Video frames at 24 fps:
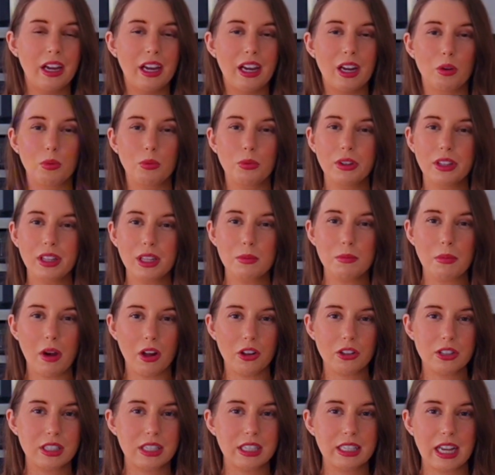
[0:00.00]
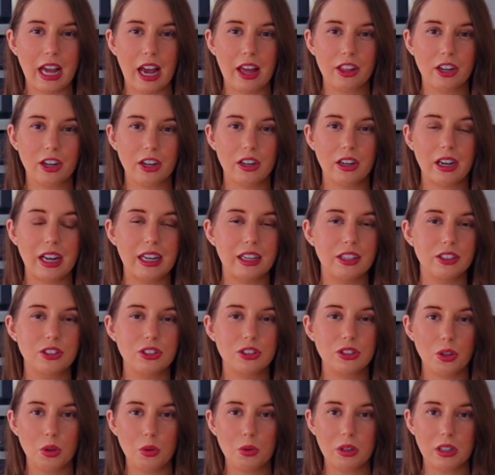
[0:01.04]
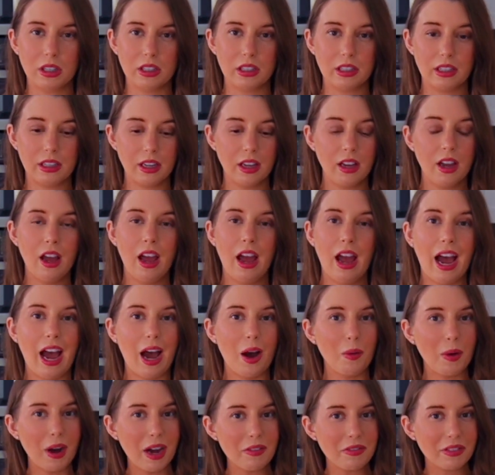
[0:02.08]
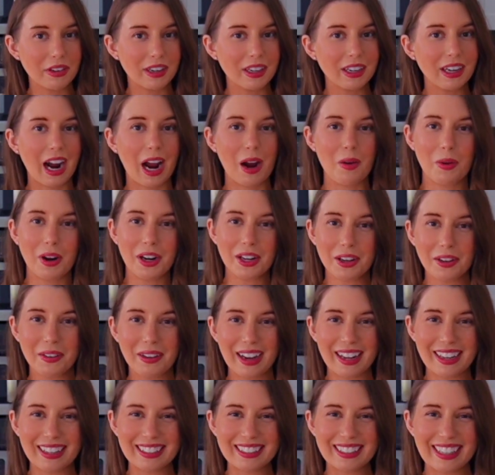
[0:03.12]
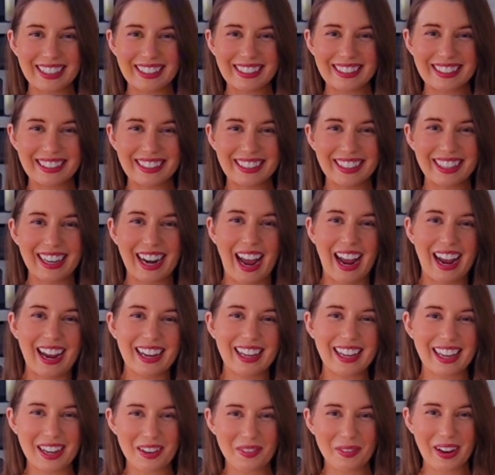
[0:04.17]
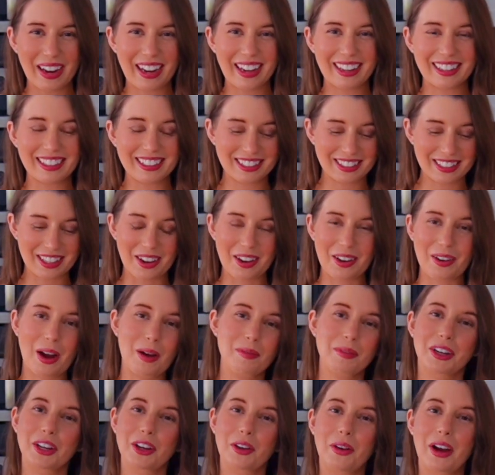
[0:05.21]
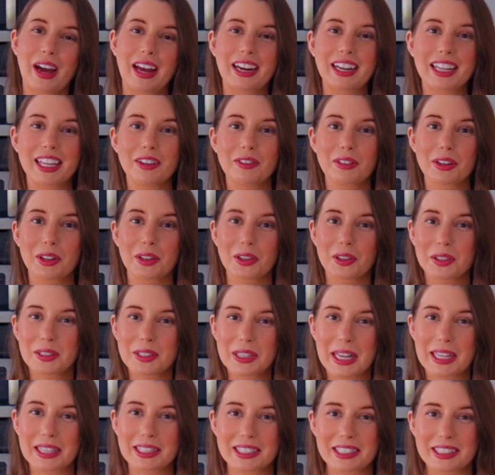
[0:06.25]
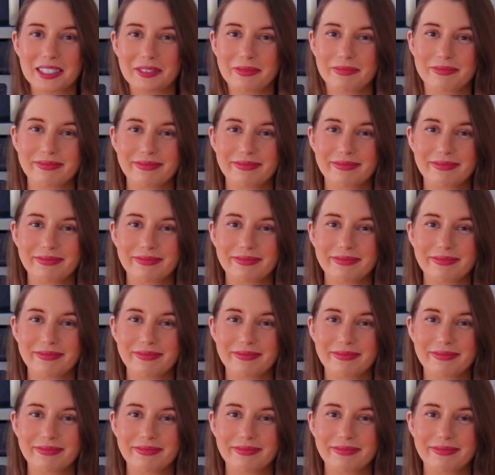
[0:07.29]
It really melts together and is so good. However, I want to go ahead and taste it. I can't wait. So I'm going to go ahead and give it a little taste.